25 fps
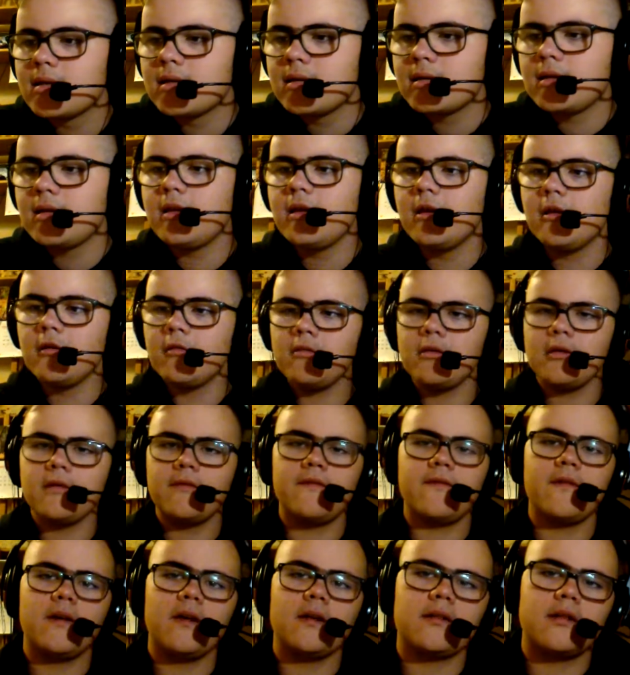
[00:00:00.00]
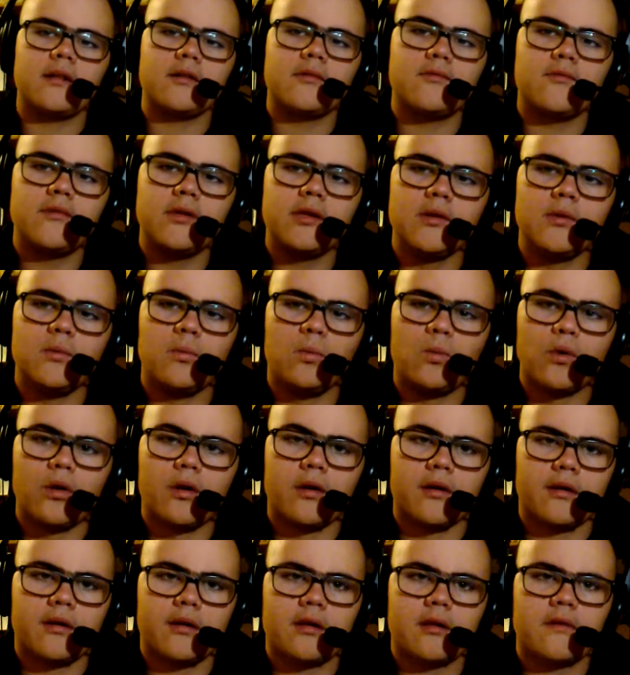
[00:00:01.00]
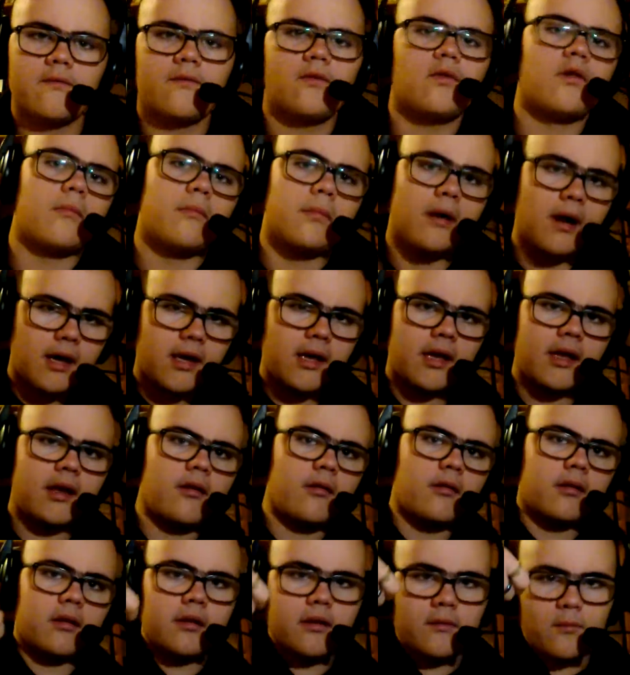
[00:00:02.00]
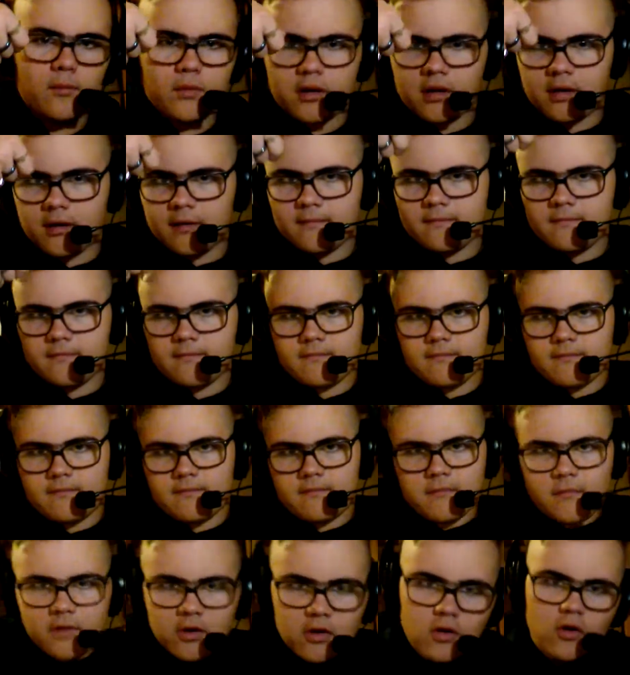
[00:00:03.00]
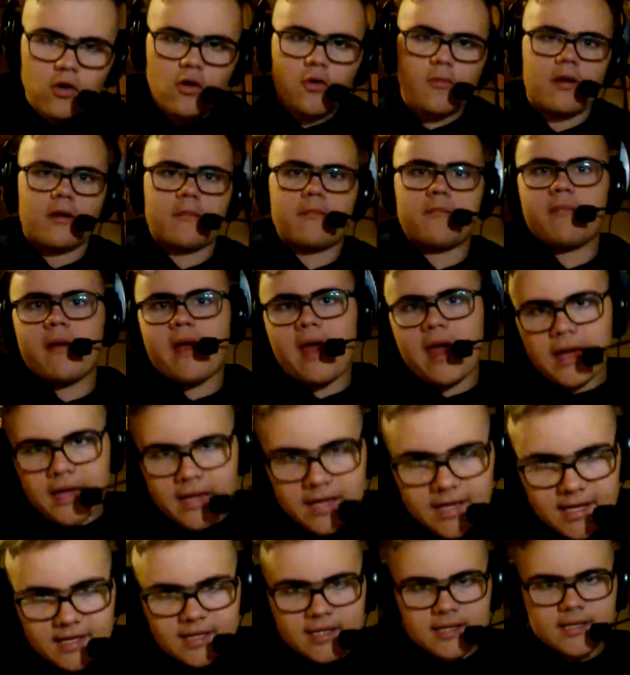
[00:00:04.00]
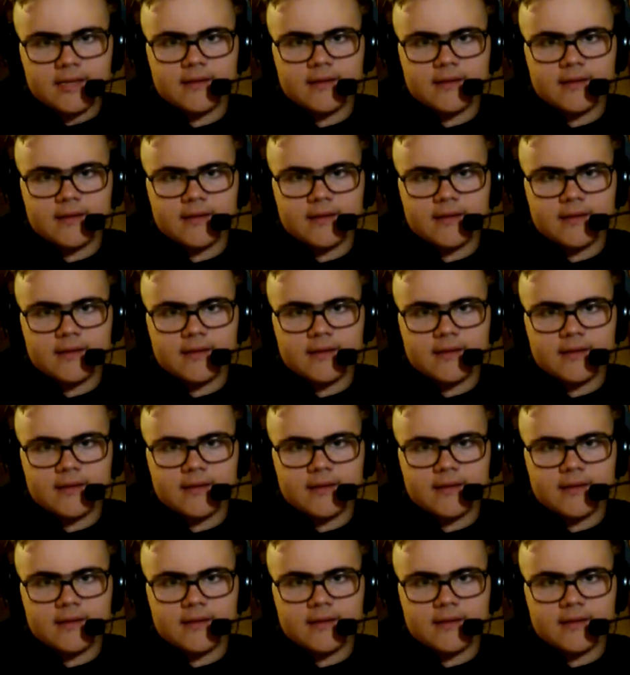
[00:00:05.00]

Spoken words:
The only thing that really works for my hair is when I comb it back.